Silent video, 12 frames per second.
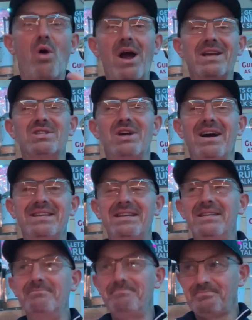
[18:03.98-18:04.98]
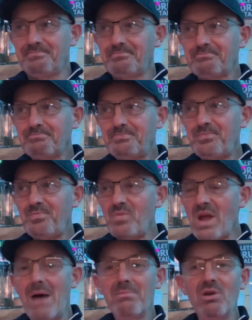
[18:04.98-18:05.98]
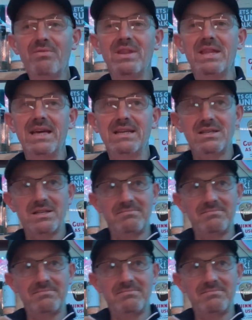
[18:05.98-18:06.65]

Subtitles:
excited. I'm loving this.